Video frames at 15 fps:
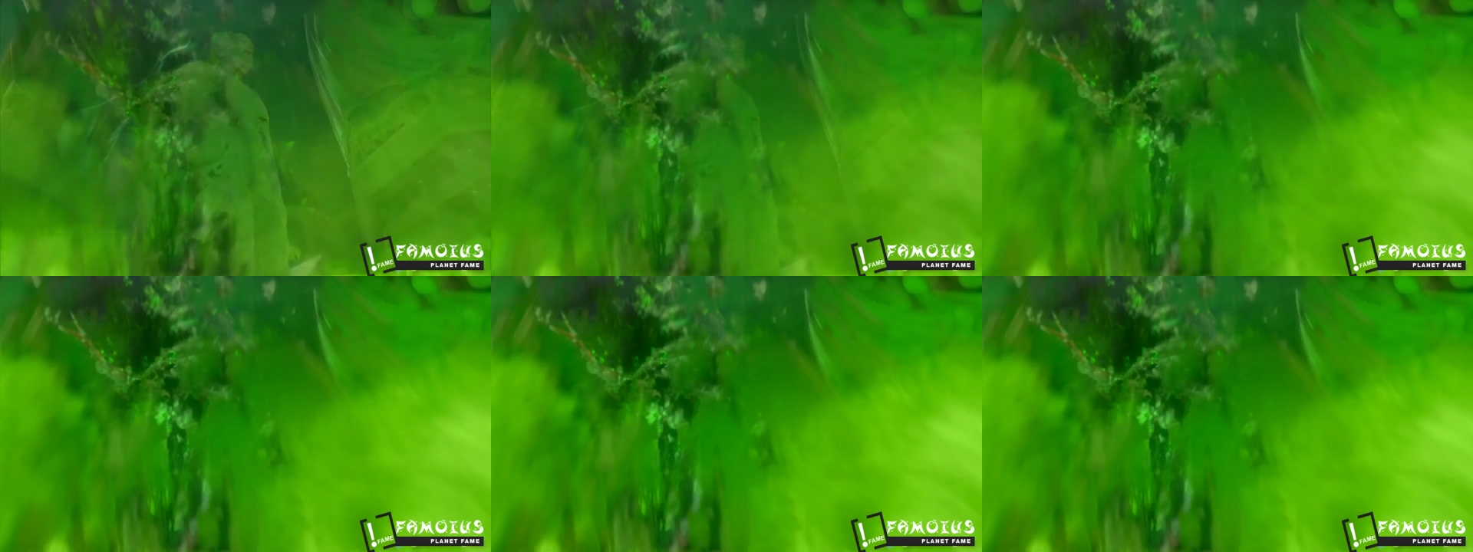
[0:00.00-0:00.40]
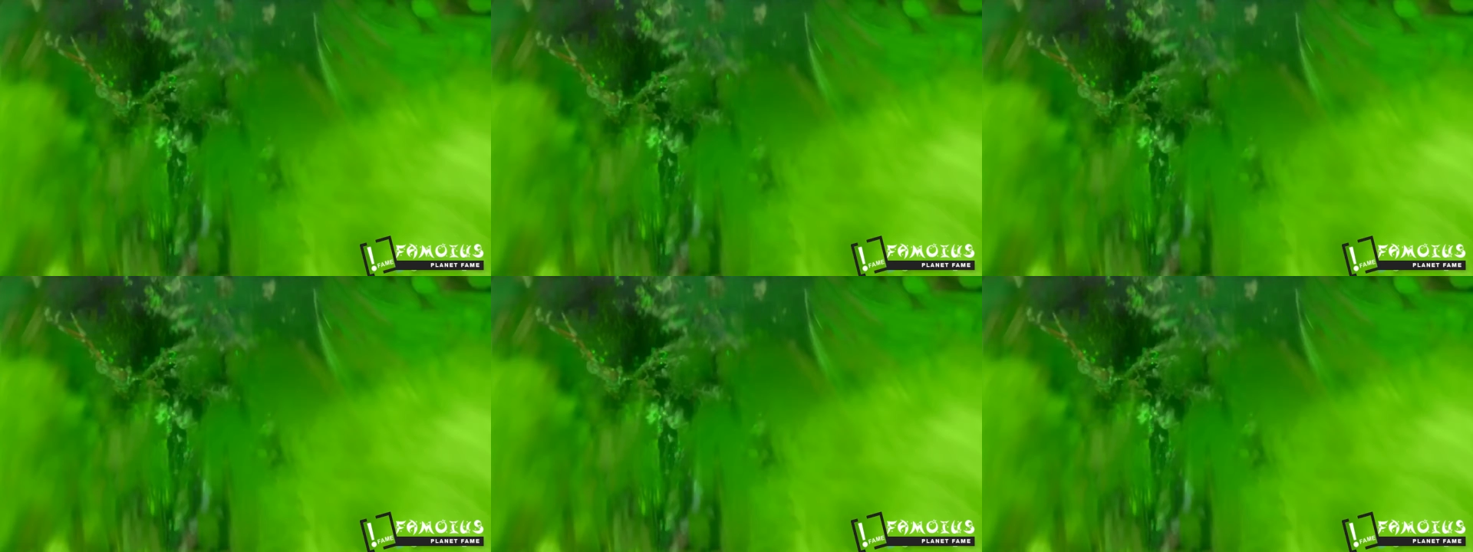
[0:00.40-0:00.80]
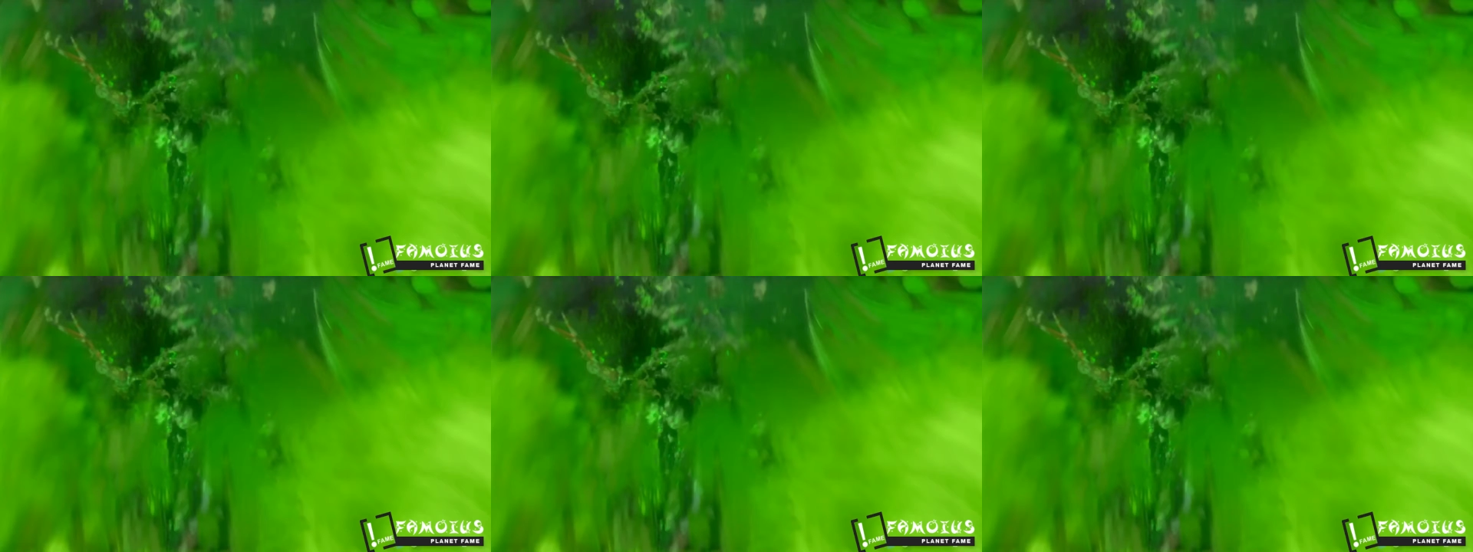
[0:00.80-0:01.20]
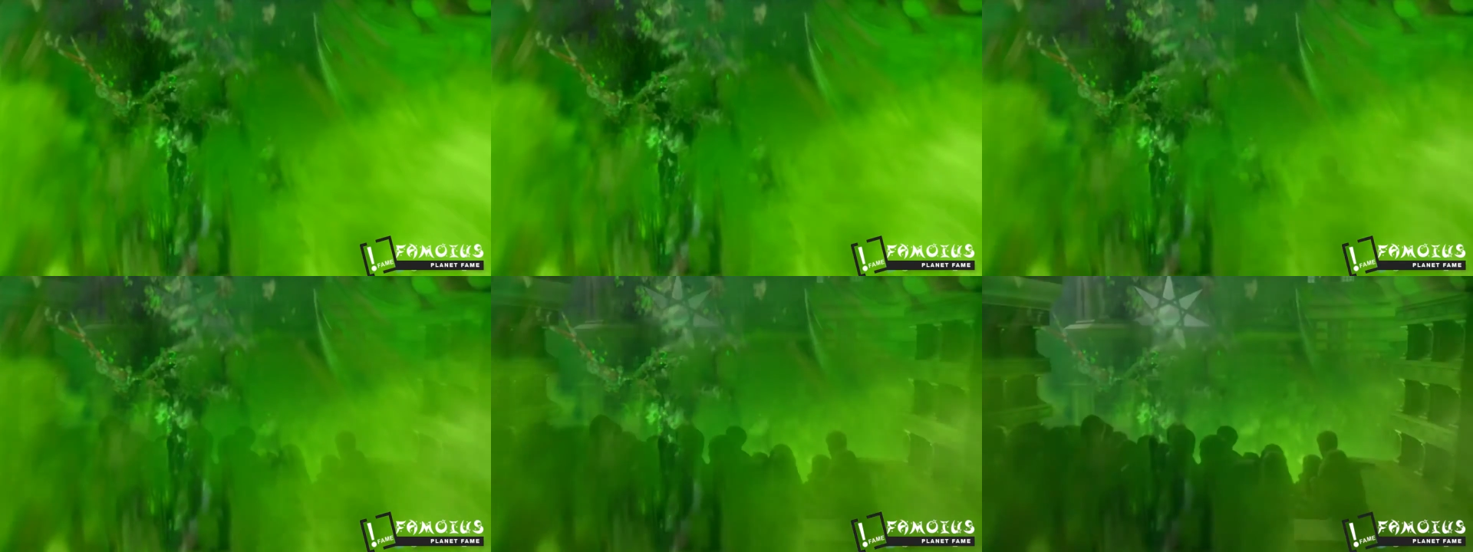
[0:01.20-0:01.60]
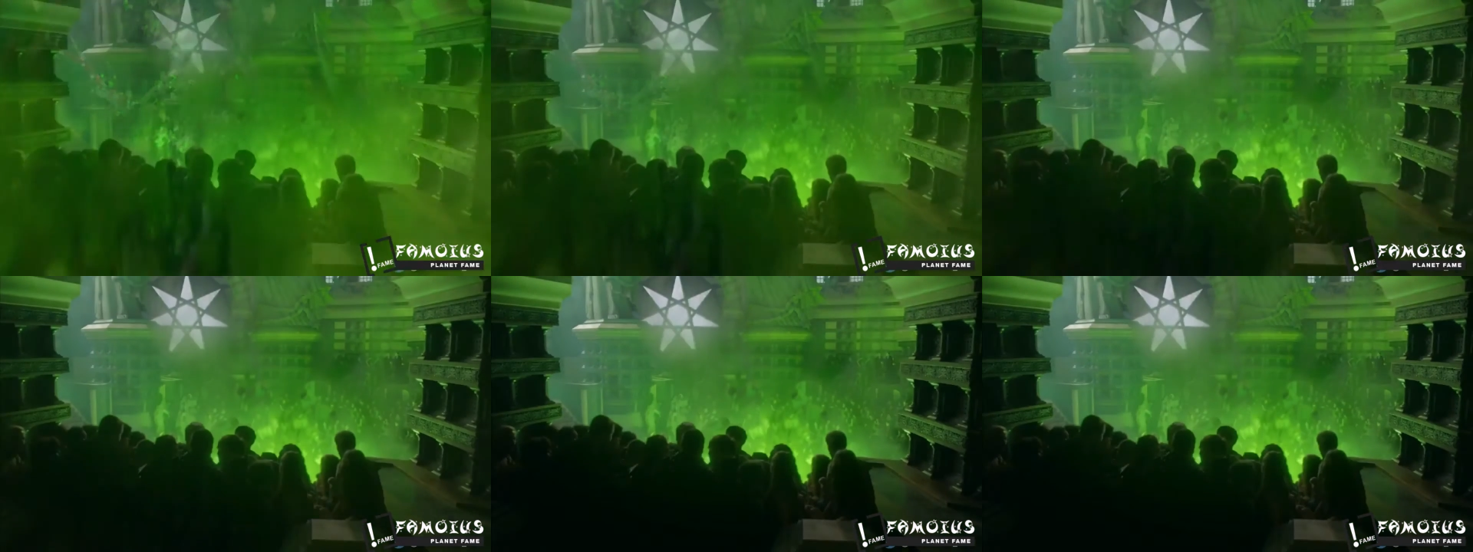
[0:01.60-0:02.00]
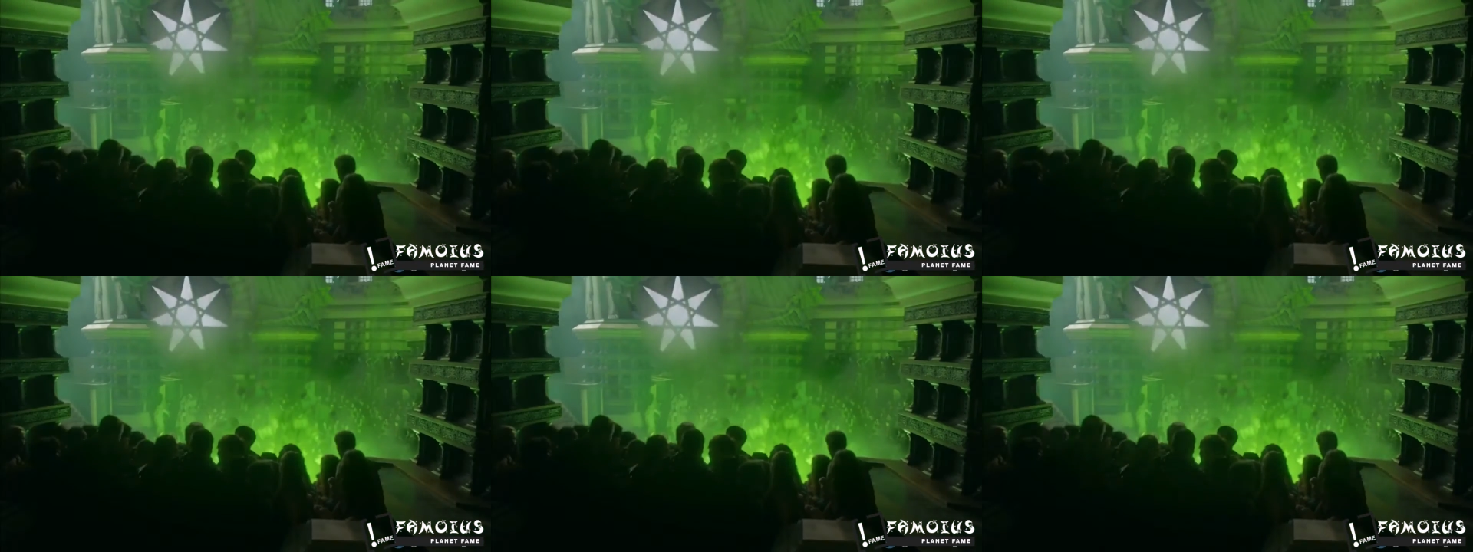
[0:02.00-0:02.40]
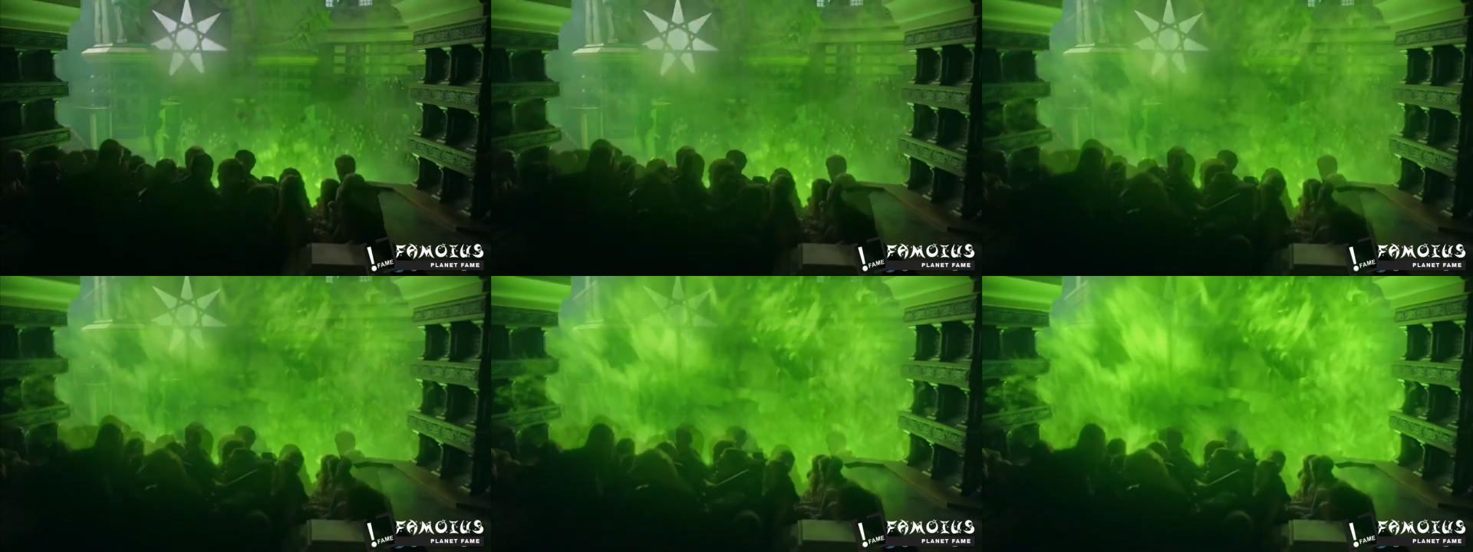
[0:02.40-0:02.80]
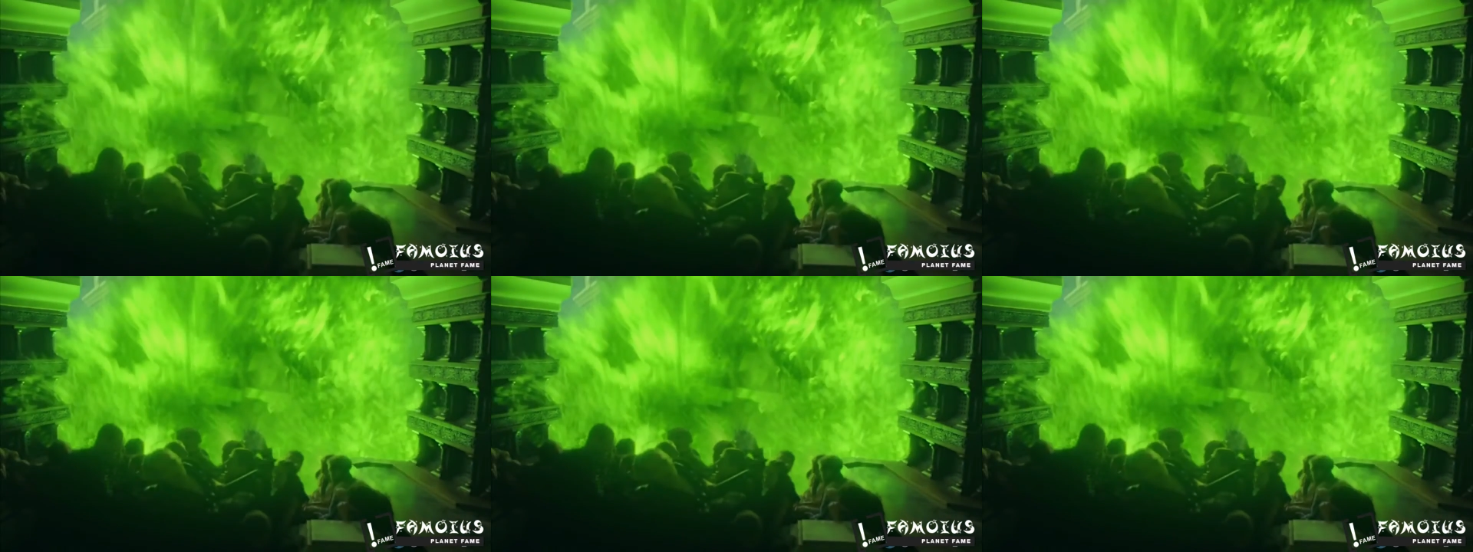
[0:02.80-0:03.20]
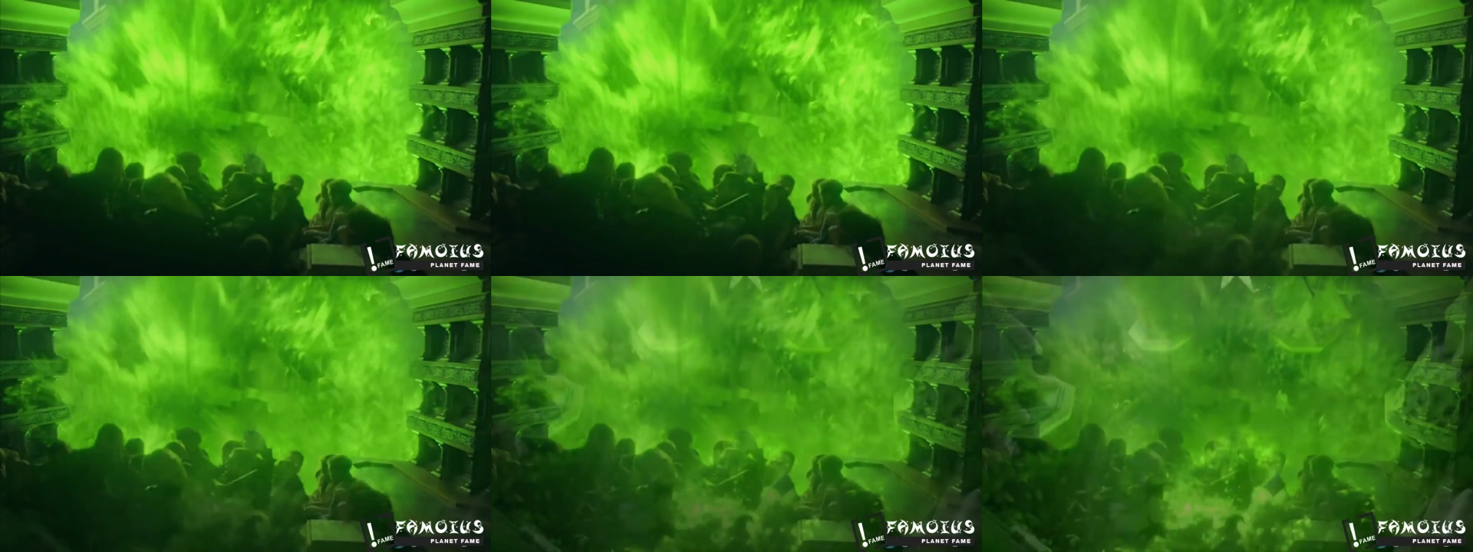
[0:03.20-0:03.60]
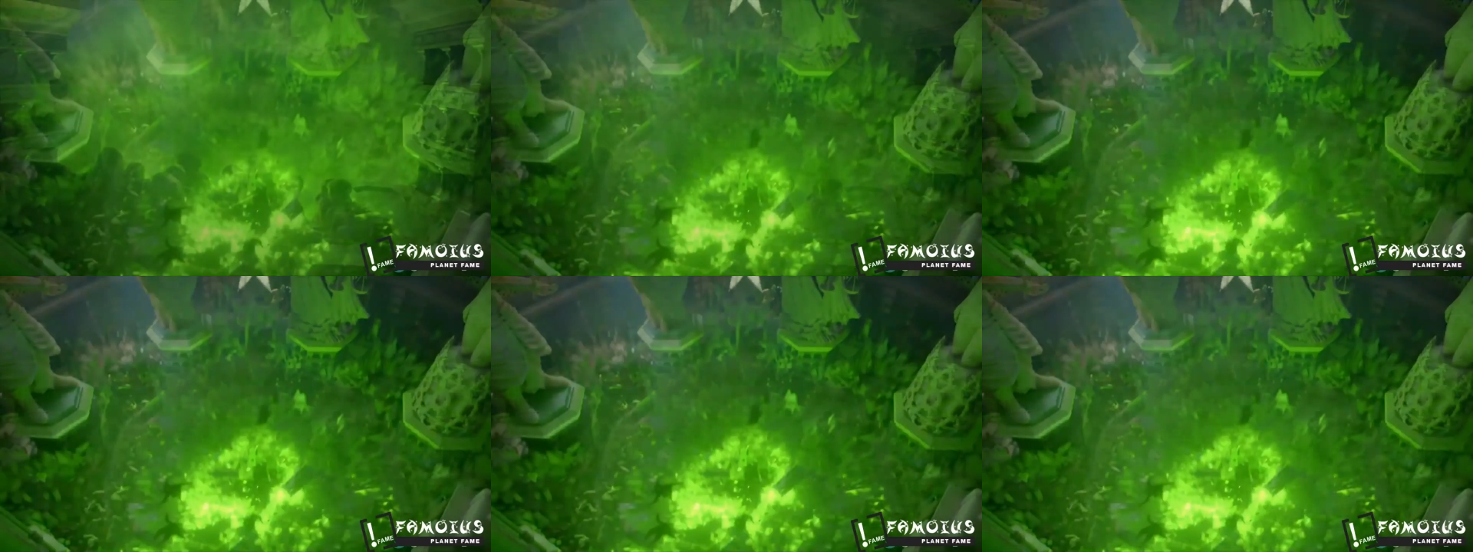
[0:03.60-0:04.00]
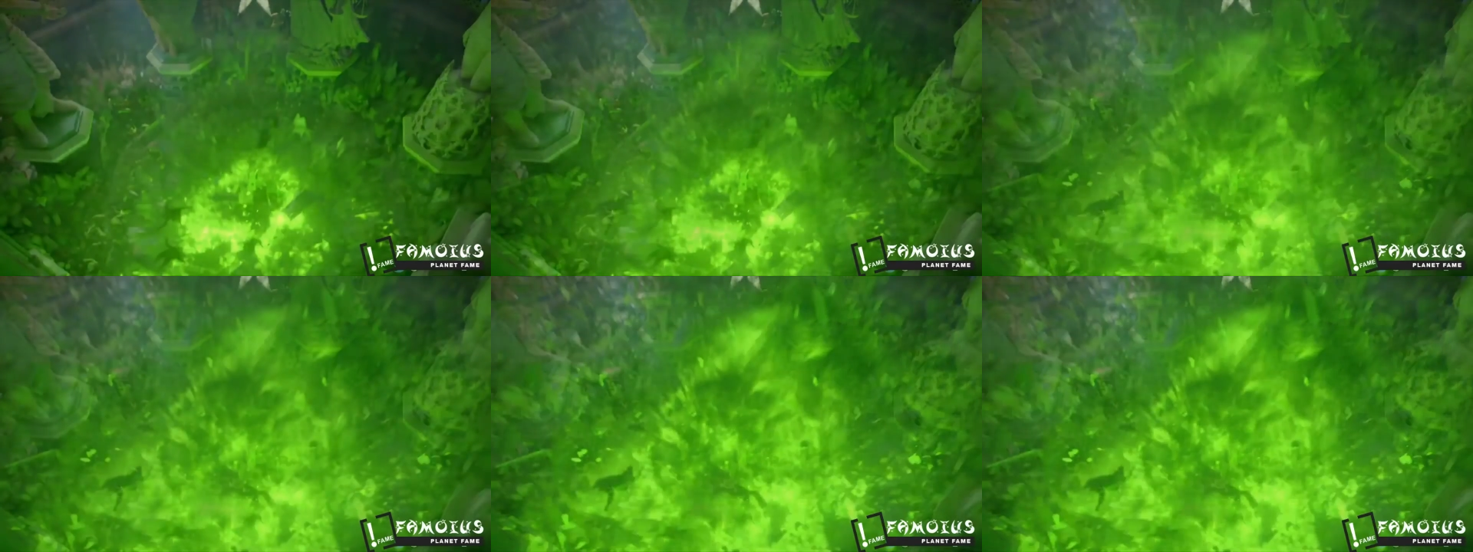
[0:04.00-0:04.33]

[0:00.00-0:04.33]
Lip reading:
(no speaker visible)